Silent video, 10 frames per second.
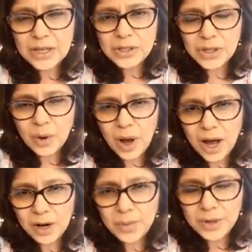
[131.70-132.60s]
So
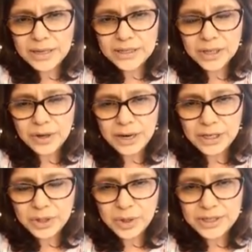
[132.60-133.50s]
Audible is a
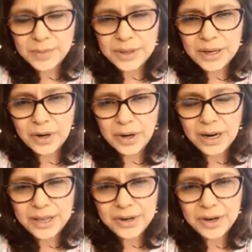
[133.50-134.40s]
great choice, but there are
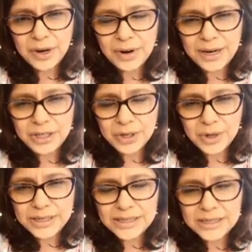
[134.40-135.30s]
other great
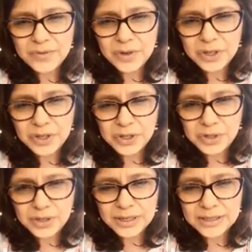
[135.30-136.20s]
choices for your
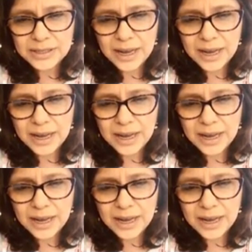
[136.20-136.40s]
students.